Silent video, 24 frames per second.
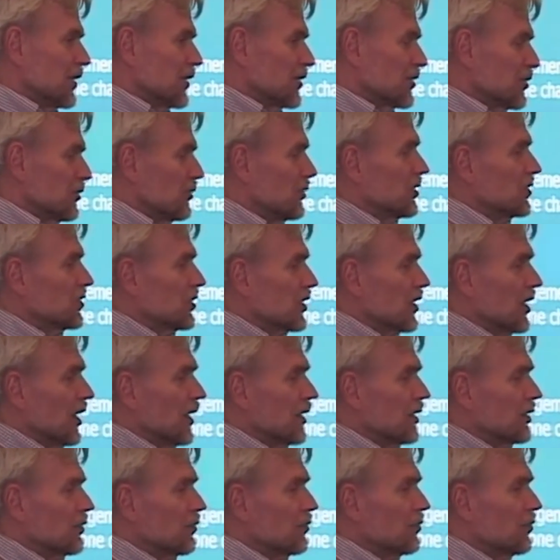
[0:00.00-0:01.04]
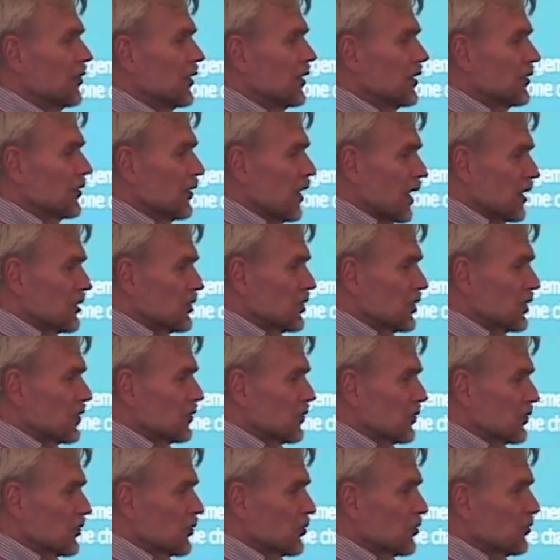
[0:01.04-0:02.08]
So it's a kind of
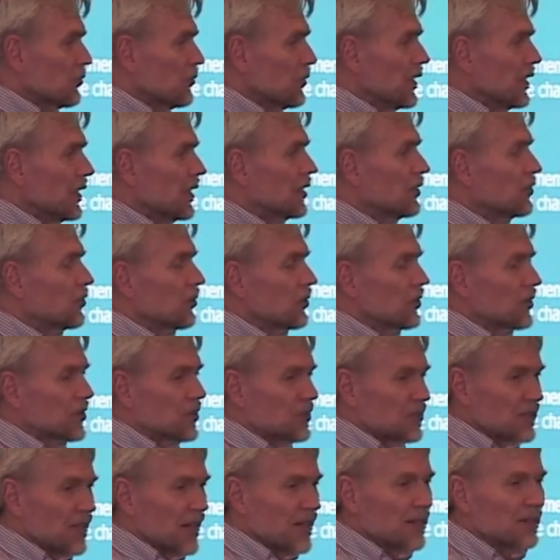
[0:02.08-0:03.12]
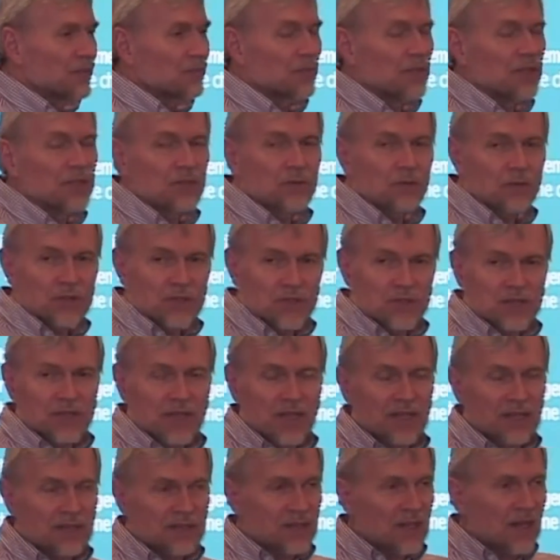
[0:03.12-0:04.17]
theological creed or statement which
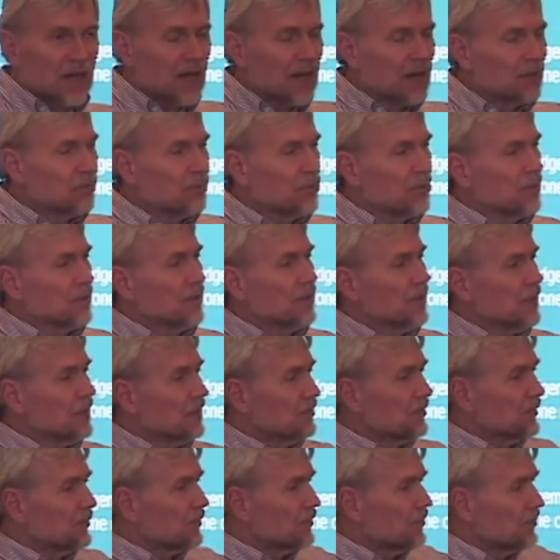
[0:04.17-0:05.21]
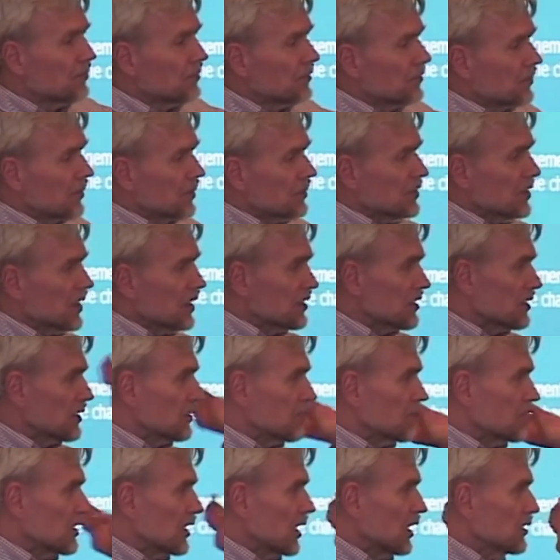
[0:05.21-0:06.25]
says, I believe such
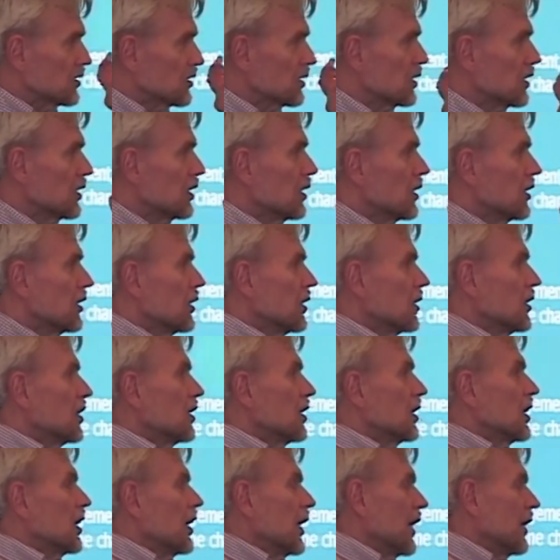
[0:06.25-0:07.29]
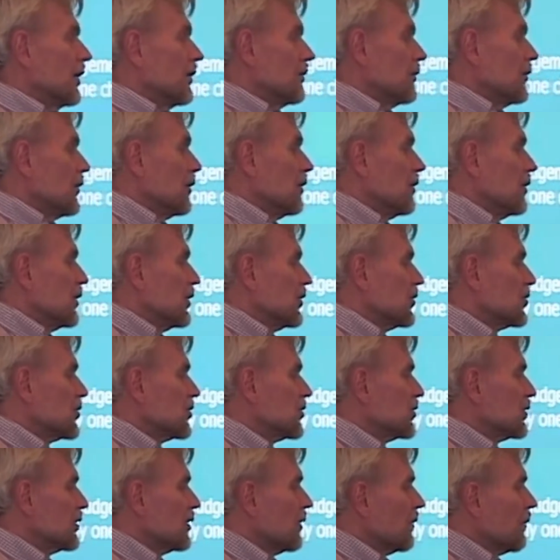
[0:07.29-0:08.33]
and such. And
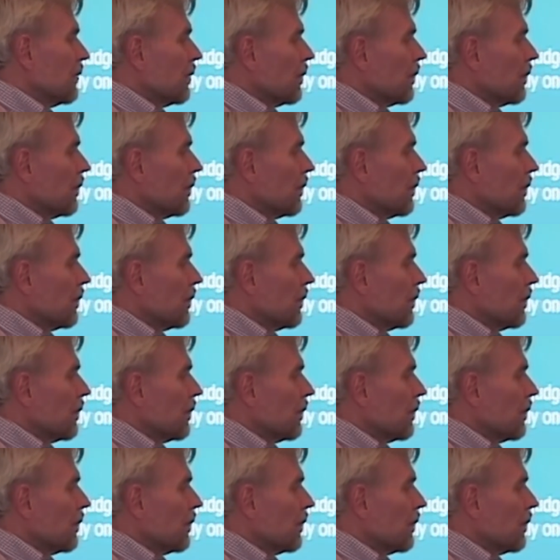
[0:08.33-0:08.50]
this